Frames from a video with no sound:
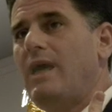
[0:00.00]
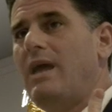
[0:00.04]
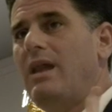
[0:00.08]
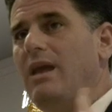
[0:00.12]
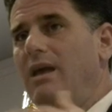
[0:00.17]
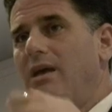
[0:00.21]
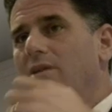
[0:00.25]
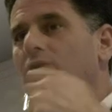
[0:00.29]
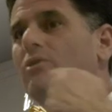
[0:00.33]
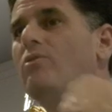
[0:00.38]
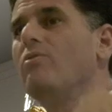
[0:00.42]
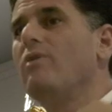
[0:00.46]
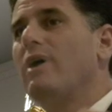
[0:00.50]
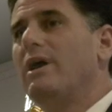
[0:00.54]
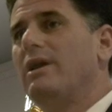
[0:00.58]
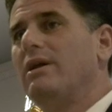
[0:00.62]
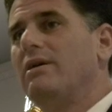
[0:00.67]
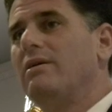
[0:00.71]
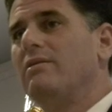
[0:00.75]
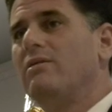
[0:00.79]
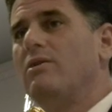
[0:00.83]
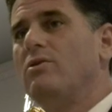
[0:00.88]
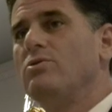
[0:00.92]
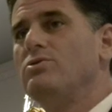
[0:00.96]
at
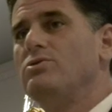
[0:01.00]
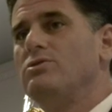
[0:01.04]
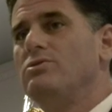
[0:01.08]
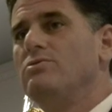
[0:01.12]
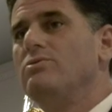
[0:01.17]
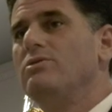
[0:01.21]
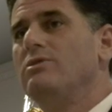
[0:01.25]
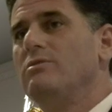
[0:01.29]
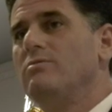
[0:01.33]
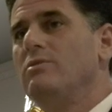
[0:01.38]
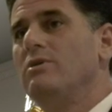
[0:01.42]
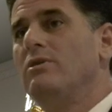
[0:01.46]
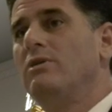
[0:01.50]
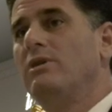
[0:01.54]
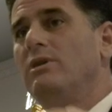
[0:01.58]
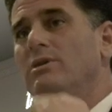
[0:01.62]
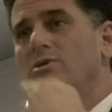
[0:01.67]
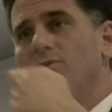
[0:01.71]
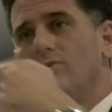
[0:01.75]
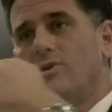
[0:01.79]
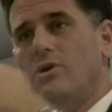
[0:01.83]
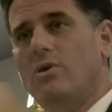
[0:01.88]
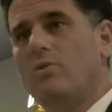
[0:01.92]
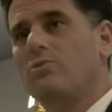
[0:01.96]
integrating those two
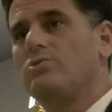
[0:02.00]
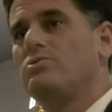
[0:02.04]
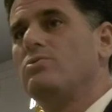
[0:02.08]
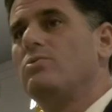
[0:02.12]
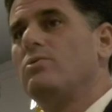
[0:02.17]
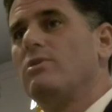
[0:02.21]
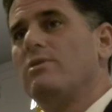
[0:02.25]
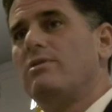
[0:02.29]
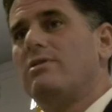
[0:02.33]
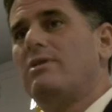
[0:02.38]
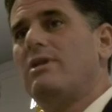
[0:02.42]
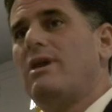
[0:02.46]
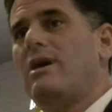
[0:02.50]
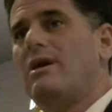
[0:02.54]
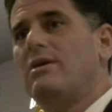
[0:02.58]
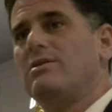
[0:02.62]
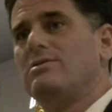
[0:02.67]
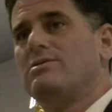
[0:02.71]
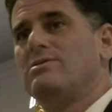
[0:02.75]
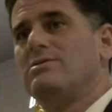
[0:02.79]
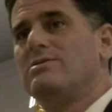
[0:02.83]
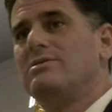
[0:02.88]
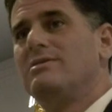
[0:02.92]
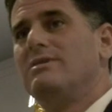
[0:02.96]
communities,
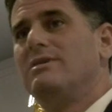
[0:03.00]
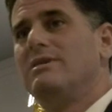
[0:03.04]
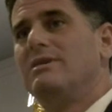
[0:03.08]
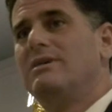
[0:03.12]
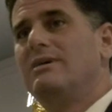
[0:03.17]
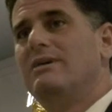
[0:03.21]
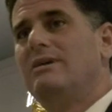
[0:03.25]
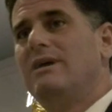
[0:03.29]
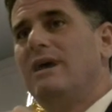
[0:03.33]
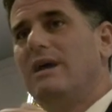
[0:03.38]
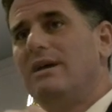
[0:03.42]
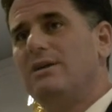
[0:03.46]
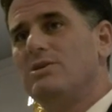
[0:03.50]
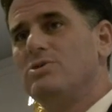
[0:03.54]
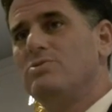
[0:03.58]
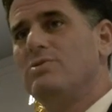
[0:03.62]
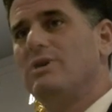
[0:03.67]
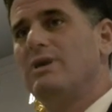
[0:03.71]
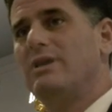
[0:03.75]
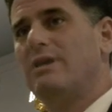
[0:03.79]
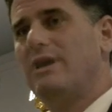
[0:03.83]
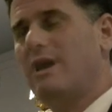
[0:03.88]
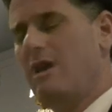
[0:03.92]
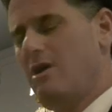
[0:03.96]
ultra-Orthodox and
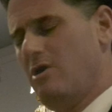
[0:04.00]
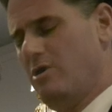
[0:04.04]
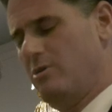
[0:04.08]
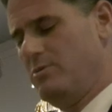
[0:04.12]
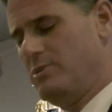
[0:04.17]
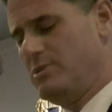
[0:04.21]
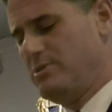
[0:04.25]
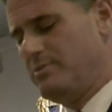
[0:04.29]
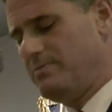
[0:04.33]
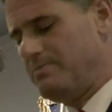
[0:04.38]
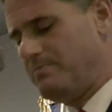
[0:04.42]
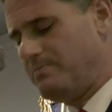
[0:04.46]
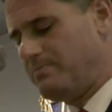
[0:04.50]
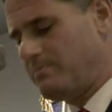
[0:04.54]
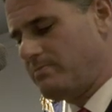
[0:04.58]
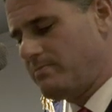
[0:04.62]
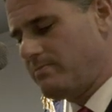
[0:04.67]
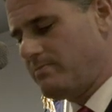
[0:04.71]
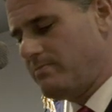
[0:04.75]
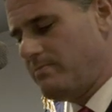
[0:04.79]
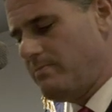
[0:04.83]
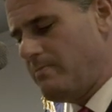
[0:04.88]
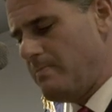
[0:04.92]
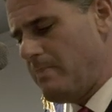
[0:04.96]
Israeli Arabs,
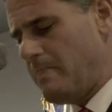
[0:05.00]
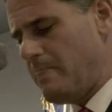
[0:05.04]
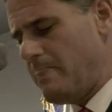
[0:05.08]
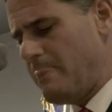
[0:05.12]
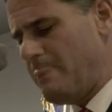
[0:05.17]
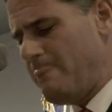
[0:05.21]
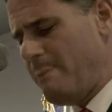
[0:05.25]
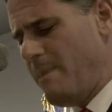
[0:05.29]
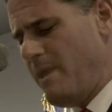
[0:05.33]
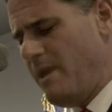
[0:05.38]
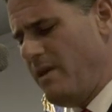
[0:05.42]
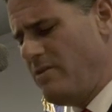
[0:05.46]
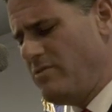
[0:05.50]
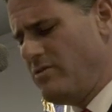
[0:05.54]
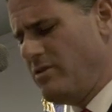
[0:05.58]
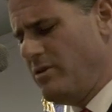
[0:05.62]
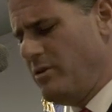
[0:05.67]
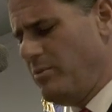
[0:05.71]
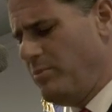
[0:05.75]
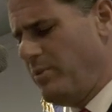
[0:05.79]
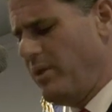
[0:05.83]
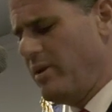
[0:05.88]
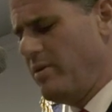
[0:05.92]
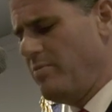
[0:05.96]
is
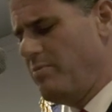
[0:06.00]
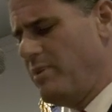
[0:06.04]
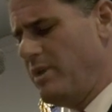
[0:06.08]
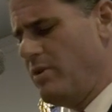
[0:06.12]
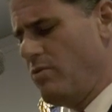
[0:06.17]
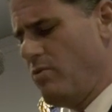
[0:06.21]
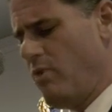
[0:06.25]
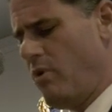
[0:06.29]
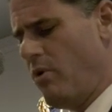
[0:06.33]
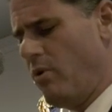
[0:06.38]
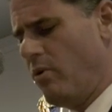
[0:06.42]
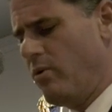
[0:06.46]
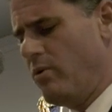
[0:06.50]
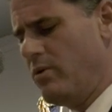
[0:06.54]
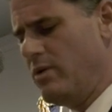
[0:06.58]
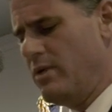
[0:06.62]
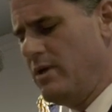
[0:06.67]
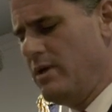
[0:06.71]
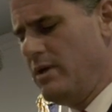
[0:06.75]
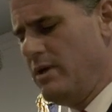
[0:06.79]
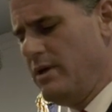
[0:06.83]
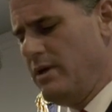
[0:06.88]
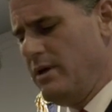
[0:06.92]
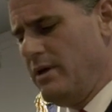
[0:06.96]
going to play a big
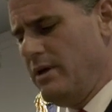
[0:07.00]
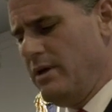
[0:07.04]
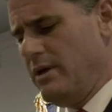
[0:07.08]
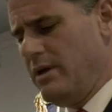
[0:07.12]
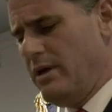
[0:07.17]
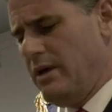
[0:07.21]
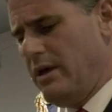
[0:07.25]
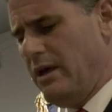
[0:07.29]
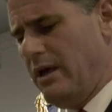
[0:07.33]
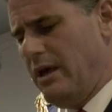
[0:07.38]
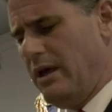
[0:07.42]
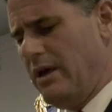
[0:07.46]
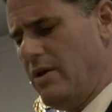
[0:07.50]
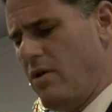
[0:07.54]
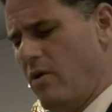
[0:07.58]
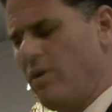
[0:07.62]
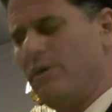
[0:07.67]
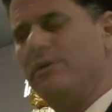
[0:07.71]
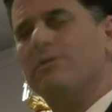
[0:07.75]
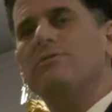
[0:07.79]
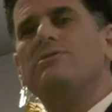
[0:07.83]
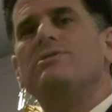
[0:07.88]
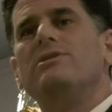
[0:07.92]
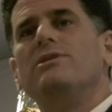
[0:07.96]
role in
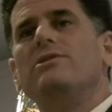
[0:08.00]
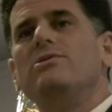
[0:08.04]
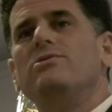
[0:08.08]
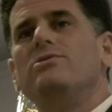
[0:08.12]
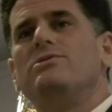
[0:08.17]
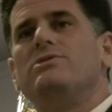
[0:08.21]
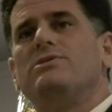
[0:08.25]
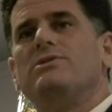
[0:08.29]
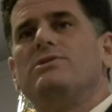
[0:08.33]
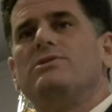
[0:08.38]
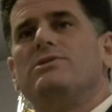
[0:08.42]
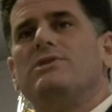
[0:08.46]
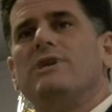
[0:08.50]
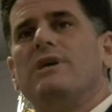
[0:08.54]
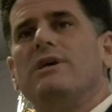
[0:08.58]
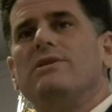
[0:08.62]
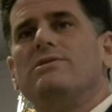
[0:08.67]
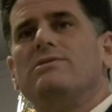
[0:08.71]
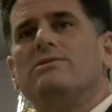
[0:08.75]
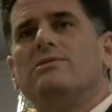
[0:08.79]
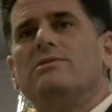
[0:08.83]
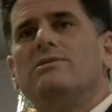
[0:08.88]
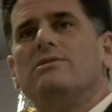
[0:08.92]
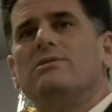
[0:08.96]
our continued
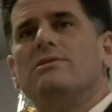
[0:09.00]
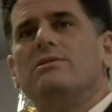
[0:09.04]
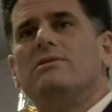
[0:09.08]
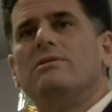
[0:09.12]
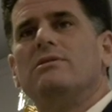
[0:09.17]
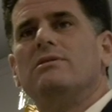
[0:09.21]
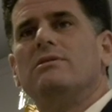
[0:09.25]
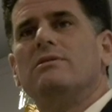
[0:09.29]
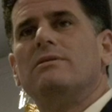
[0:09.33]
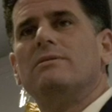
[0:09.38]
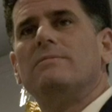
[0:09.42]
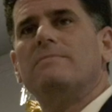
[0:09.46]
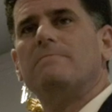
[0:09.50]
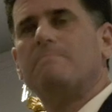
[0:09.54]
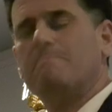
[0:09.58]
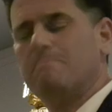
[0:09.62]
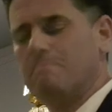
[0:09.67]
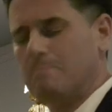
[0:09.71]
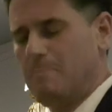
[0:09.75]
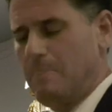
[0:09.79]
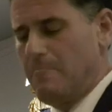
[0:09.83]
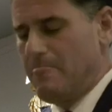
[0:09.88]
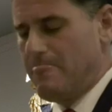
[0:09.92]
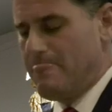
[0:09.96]
success.
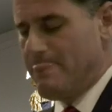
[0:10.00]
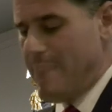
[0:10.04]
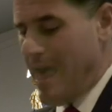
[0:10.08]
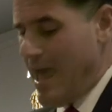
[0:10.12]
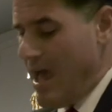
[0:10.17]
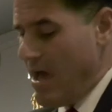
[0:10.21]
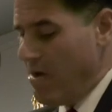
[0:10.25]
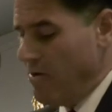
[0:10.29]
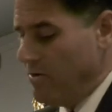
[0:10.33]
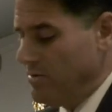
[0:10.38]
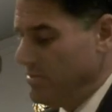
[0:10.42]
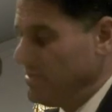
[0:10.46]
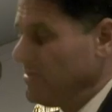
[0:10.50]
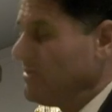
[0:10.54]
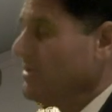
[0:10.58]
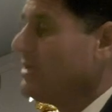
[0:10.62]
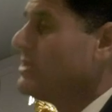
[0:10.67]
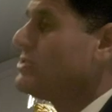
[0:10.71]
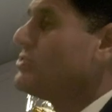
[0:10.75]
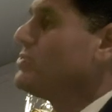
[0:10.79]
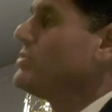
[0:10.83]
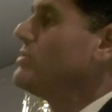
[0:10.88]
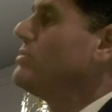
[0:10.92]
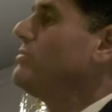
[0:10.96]
Now,
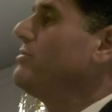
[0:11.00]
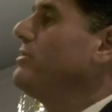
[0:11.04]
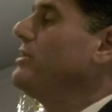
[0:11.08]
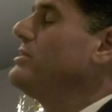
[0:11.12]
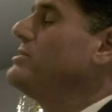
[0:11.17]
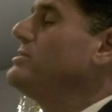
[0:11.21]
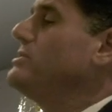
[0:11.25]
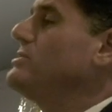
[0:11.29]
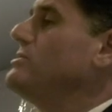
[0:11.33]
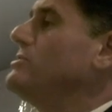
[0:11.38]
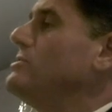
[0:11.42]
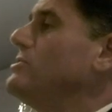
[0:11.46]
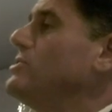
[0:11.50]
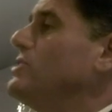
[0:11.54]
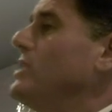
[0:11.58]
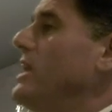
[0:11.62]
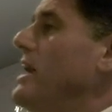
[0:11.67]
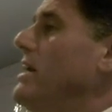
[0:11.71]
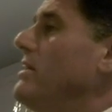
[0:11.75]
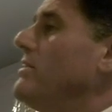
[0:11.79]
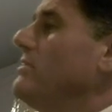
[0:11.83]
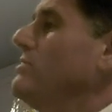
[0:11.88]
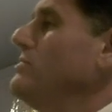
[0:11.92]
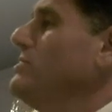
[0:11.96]
Israel faces the
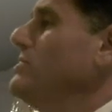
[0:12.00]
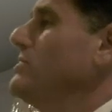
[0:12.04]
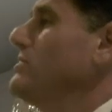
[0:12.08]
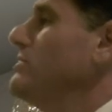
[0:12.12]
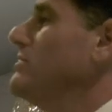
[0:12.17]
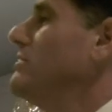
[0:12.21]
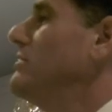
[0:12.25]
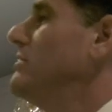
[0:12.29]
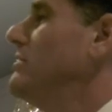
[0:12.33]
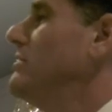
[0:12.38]
challenge